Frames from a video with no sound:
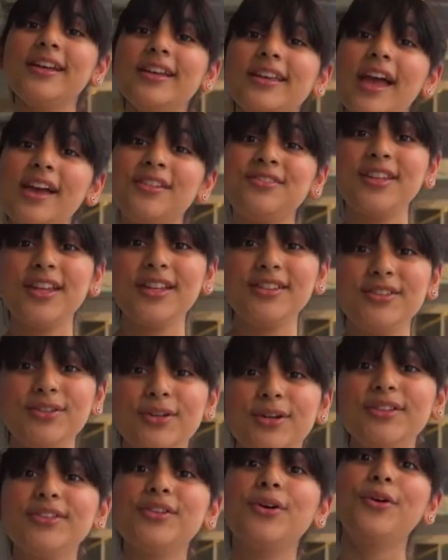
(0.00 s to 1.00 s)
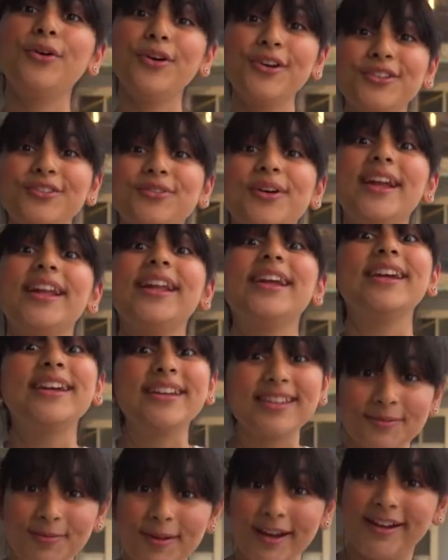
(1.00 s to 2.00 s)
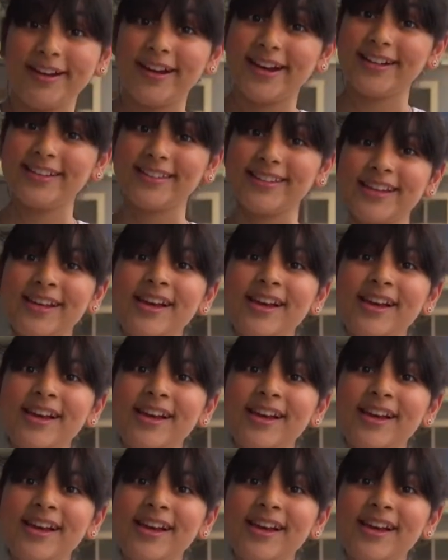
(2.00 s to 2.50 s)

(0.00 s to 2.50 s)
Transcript: Tours horse riding experience.